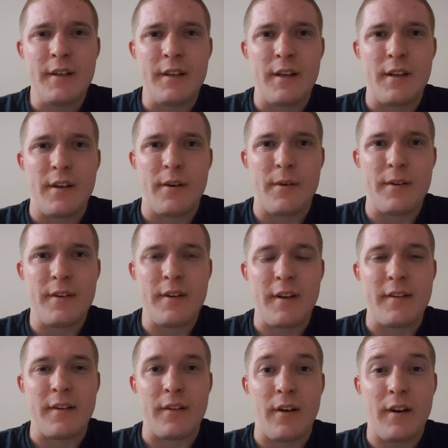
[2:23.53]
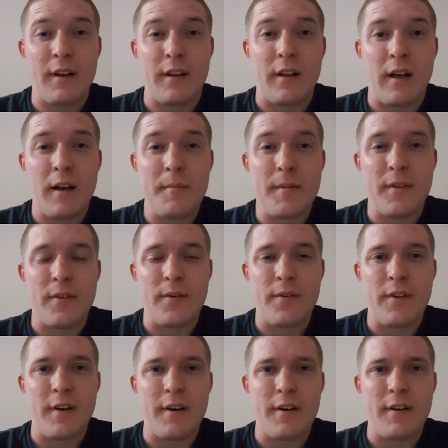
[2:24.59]
it's a lot of climbing through
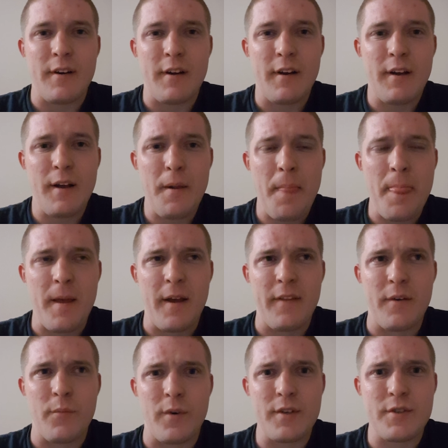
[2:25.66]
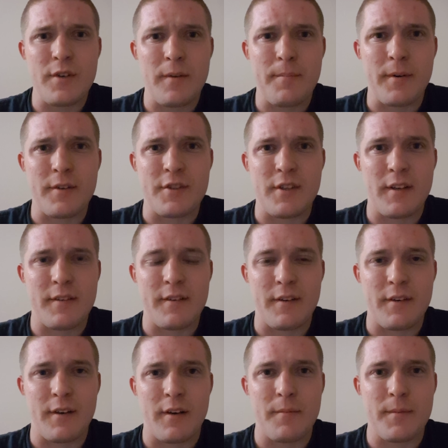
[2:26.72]
there. And then once you're up on Chestnut
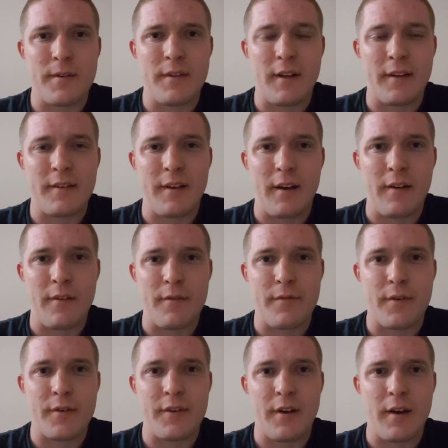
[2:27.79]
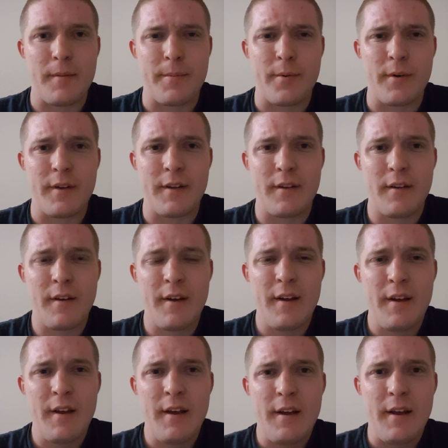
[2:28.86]
Knob, that's kind of the first high point.
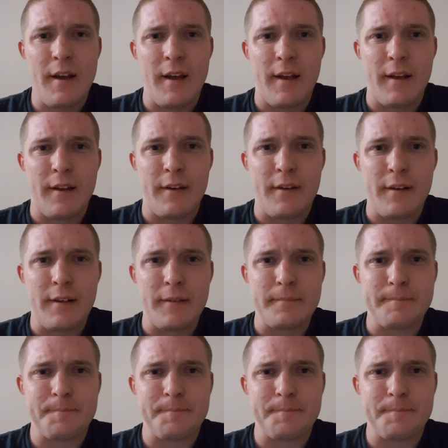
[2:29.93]
And I